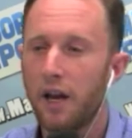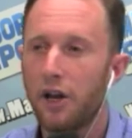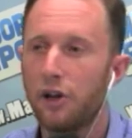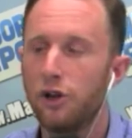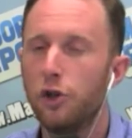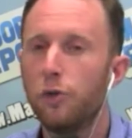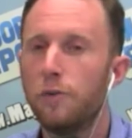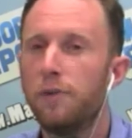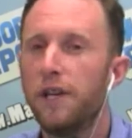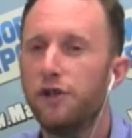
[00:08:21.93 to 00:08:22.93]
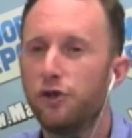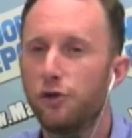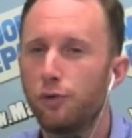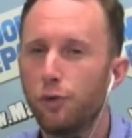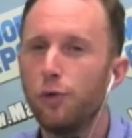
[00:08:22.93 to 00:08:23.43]
You would be
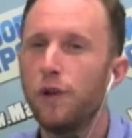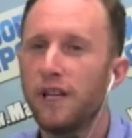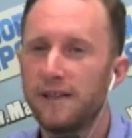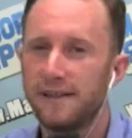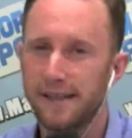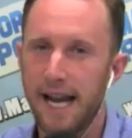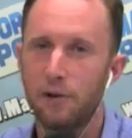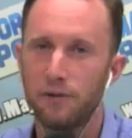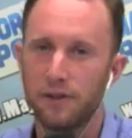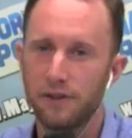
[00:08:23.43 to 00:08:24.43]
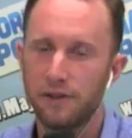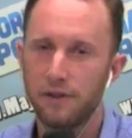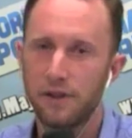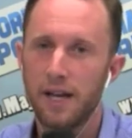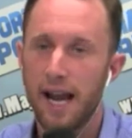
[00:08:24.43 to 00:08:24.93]
truly astounded.
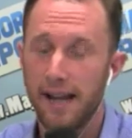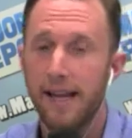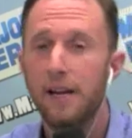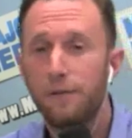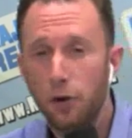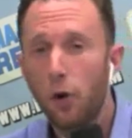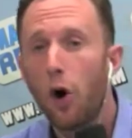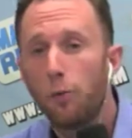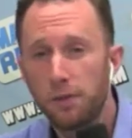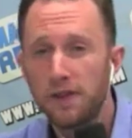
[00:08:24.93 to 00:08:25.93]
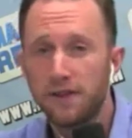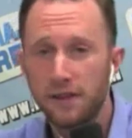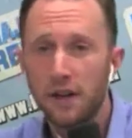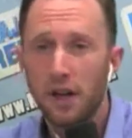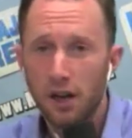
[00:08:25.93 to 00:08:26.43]
And then if you opened
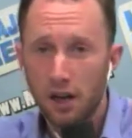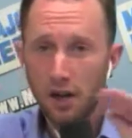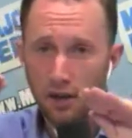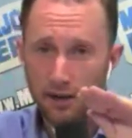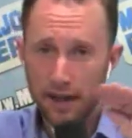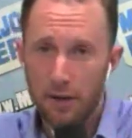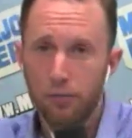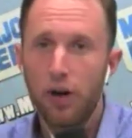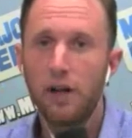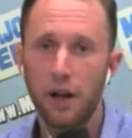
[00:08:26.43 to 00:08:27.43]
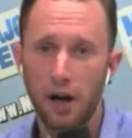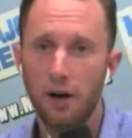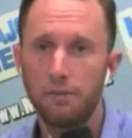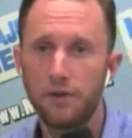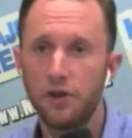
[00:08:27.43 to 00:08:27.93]
the umbrella
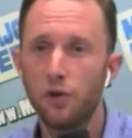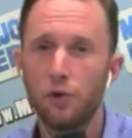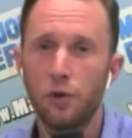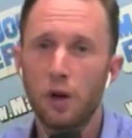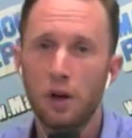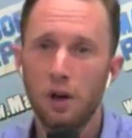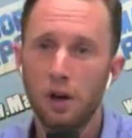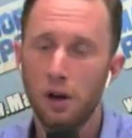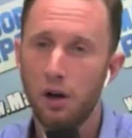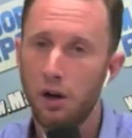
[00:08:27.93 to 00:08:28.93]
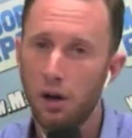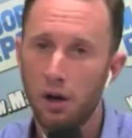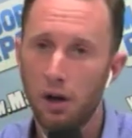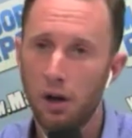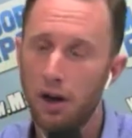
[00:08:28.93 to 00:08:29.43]
up to
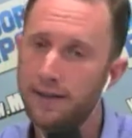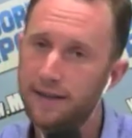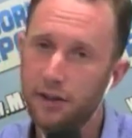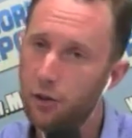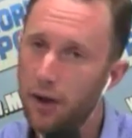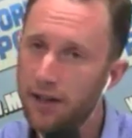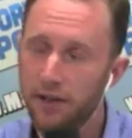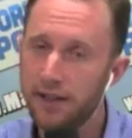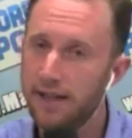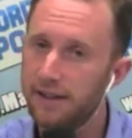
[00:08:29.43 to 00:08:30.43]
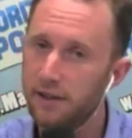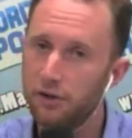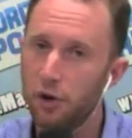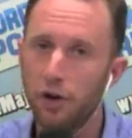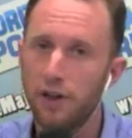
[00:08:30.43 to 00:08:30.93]
a situation that didn't
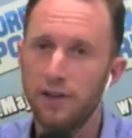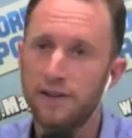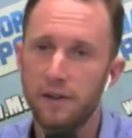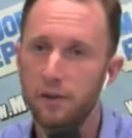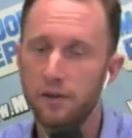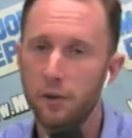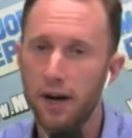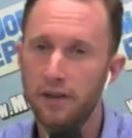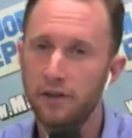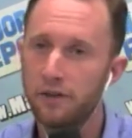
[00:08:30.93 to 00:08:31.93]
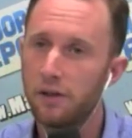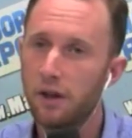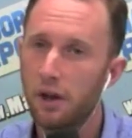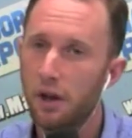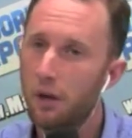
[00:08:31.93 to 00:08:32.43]
turn in a certain direction,
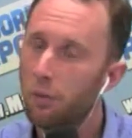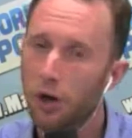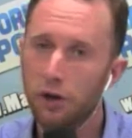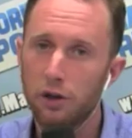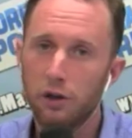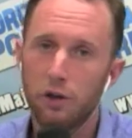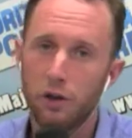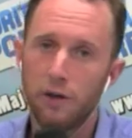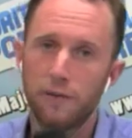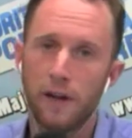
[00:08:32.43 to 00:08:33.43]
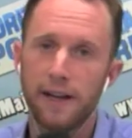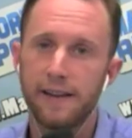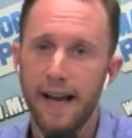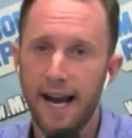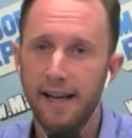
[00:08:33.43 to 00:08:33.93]
but could have like
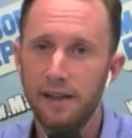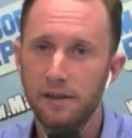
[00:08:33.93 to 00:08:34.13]
that,